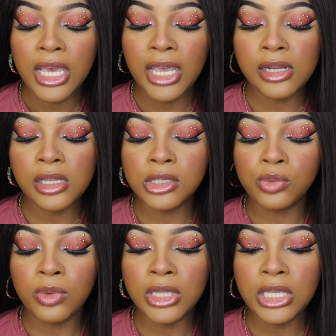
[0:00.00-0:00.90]
and it's
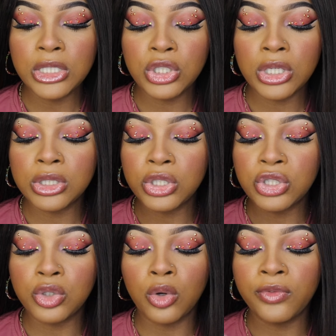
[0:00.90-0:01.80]
really just
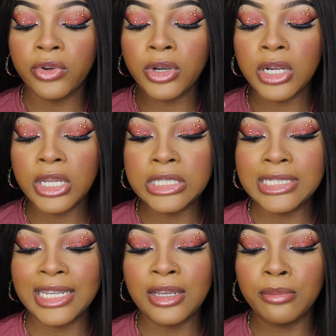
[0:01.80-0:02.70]
silver and
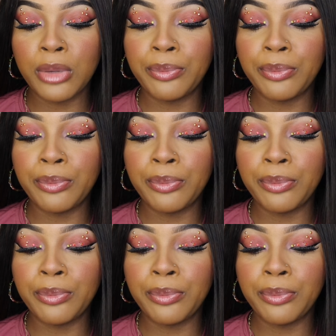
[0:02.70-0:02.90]
denim